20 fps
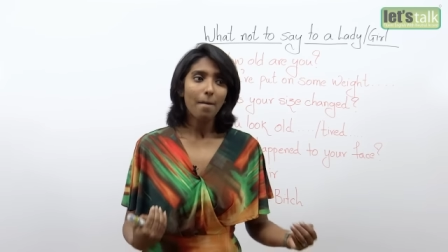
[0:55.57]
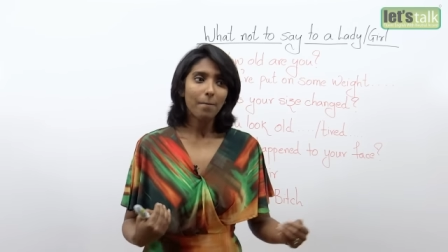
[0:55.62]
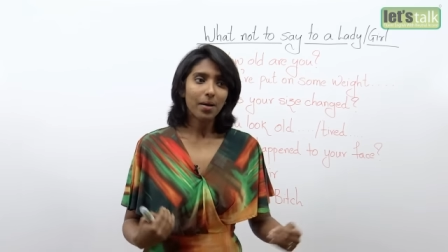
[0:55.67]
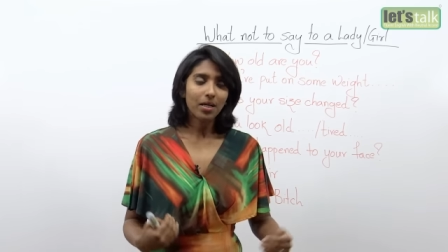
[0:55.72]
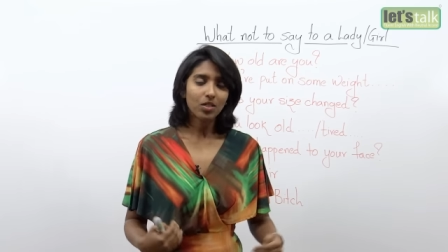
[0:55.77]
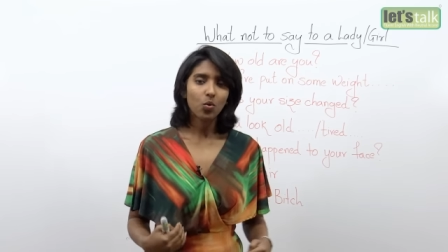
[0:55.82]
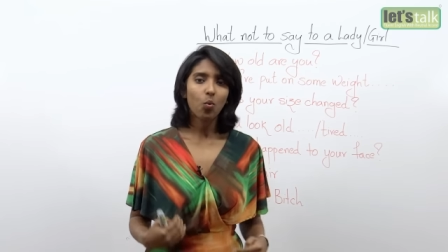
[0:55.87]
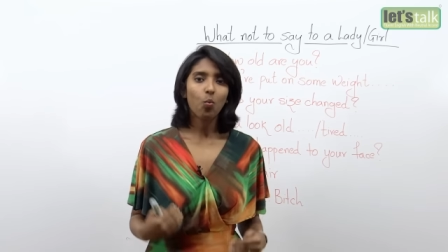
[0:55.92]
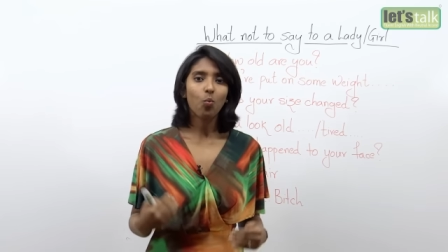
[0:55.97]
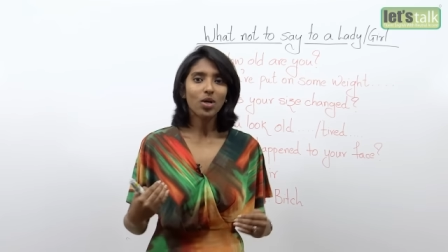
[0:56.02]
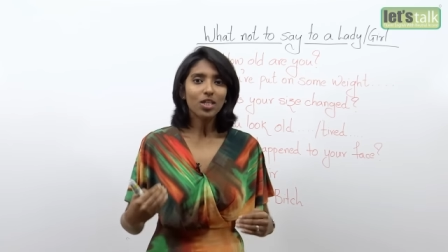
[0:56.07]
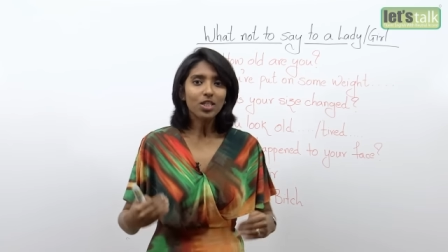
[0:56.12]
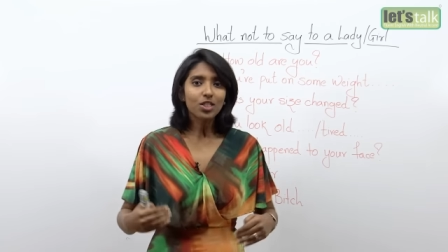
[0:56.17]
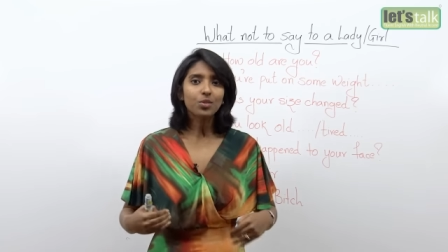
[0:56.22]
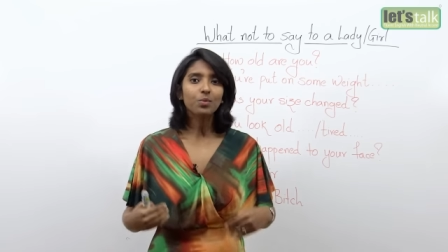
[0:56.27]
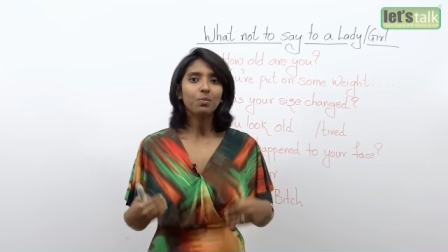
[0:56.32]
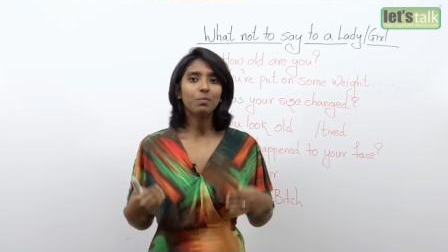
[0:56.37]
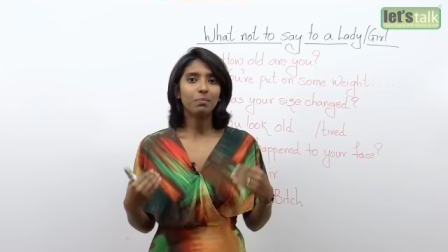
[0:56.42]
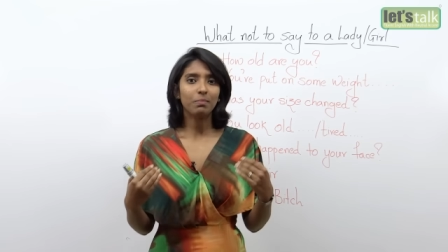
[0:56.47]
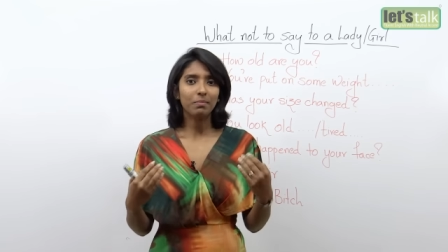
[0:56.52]
But
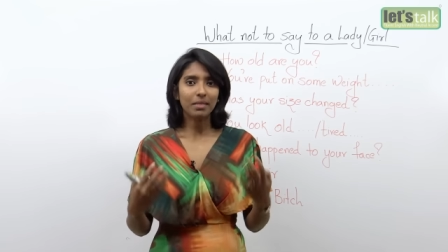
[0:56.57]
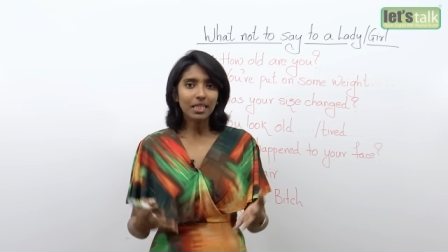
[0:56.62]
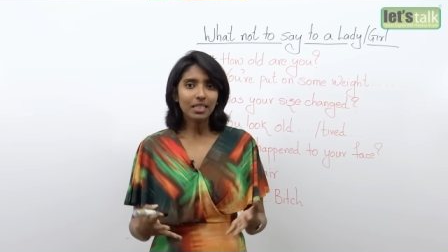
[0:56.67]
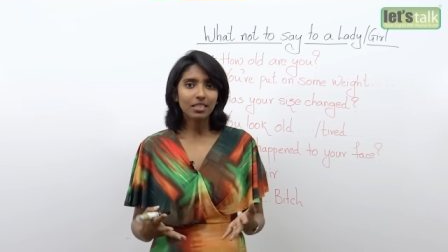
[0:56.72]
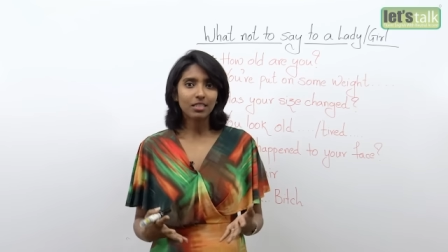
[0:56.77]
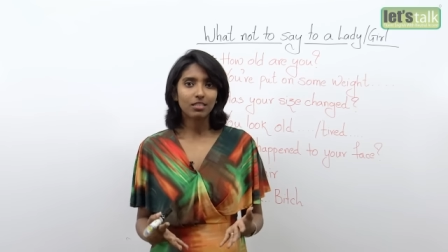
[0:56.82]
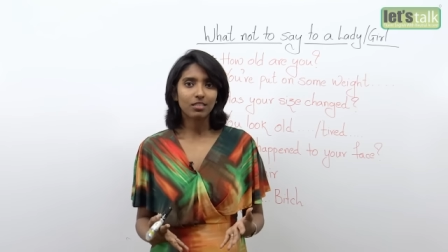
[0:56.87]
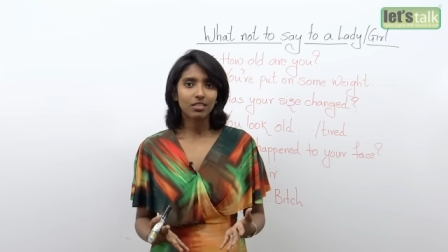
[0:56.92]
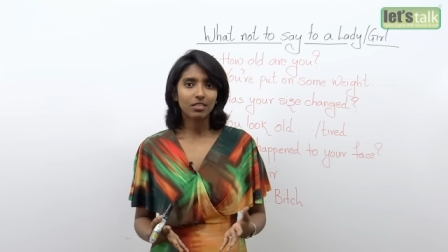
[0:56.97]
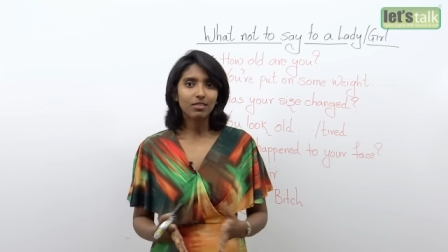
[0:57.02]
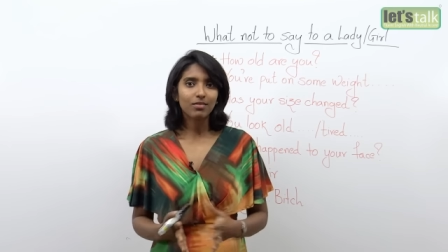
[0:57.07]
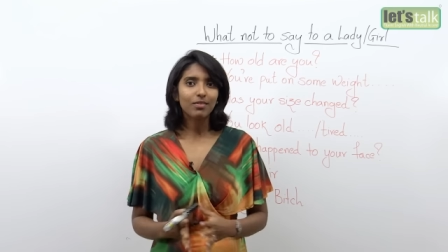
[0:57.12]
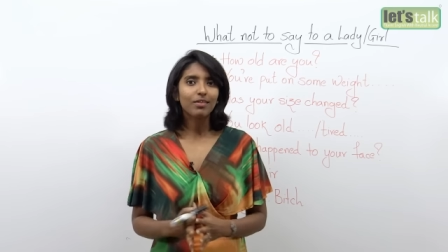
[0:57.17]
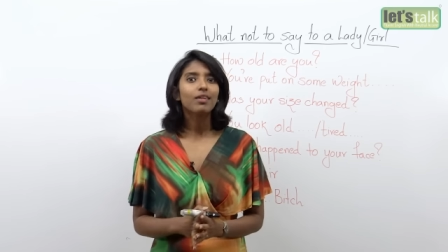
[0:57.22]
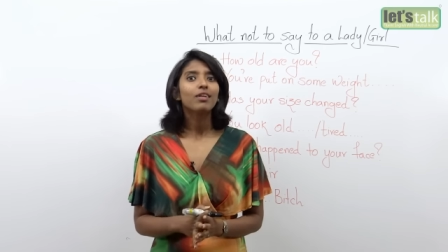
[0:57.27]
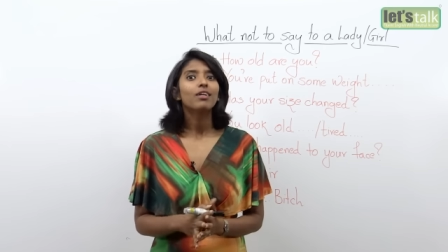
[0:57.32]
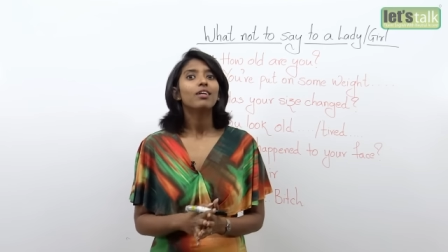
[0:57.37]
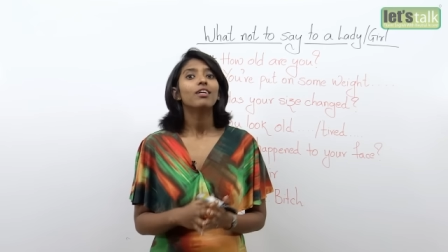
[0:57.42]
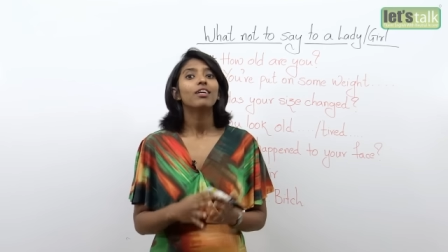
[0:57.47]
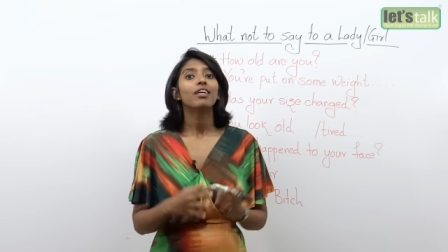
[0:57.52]
once you meet her,
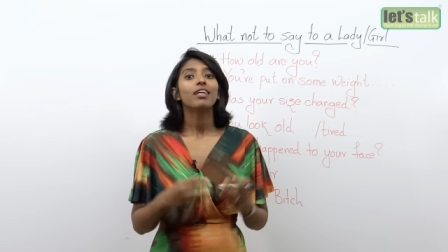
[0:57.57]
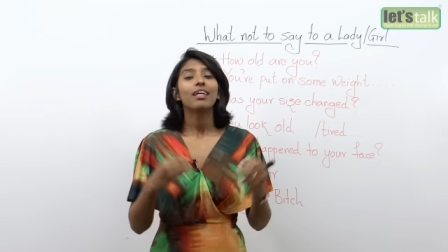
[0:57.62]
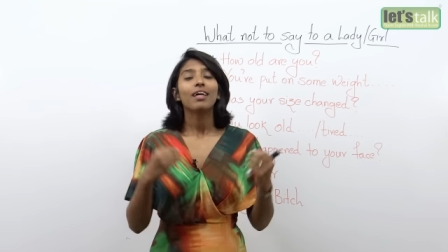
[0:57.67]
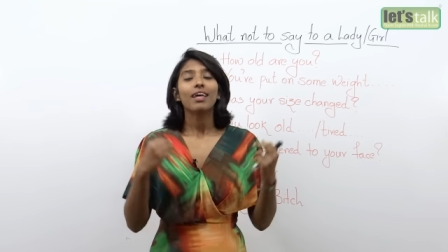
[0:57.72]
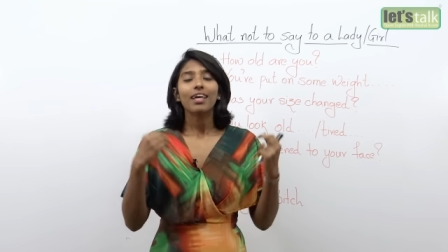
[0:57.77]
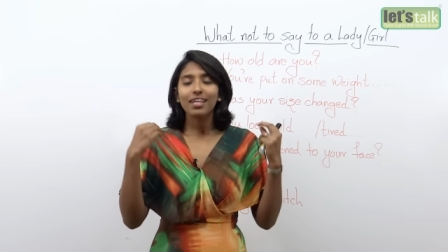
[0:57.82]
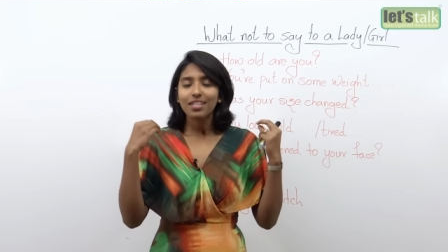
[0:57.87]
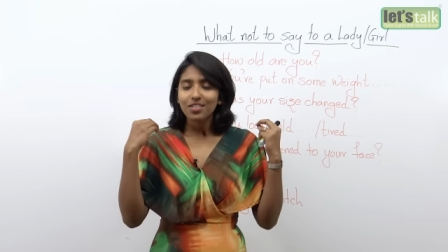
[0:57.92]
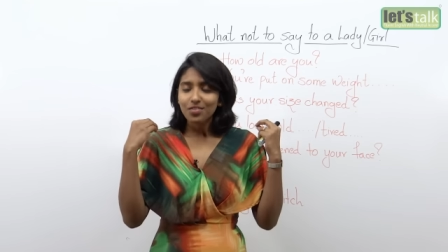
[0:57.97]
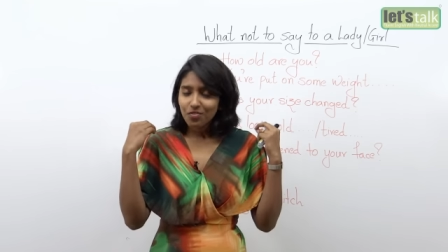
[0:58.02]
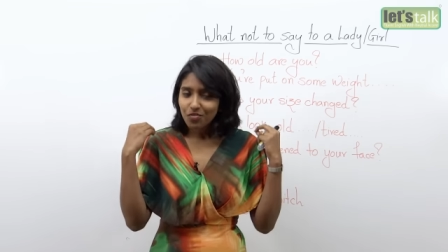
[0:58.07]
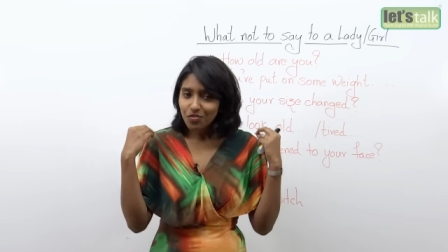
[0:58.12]
it's